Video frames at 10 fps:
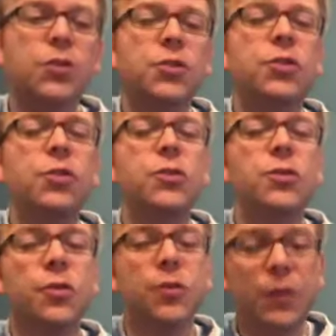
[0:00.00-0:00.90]

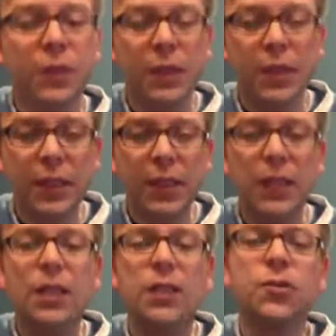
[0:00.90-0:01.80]
two, three,
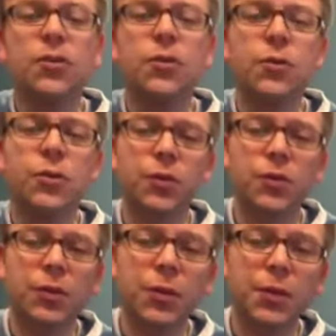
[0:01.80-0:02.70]
E, two,
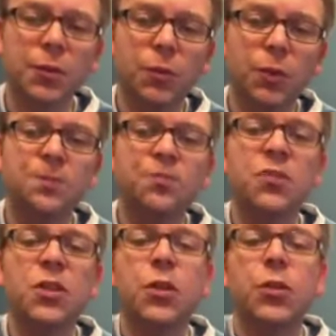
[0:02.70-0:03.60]
three, one,
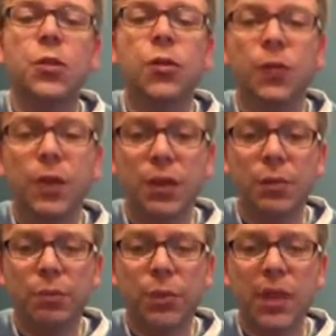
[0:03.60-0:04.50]
three,
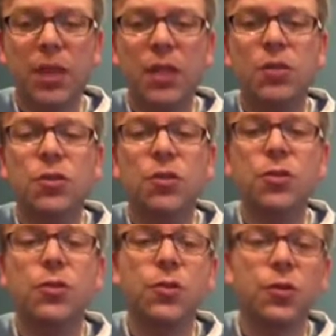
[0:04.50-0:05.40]
B, two,